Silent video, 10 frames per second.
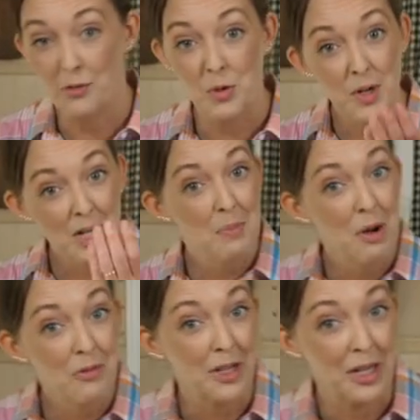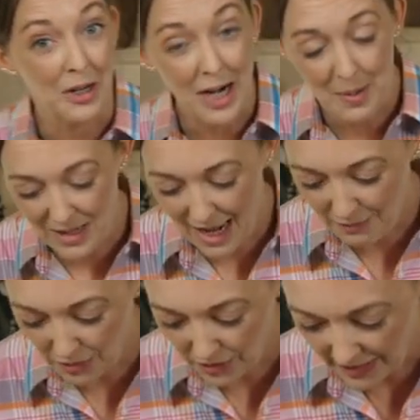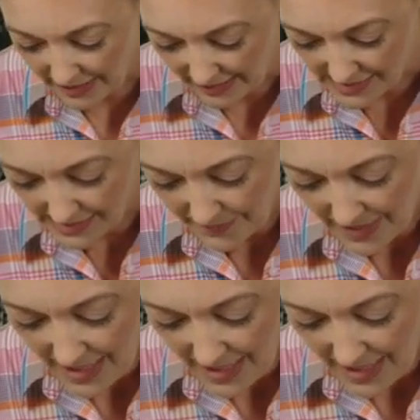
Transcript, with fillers: So if you want to come over here, I'm going to have you look at these.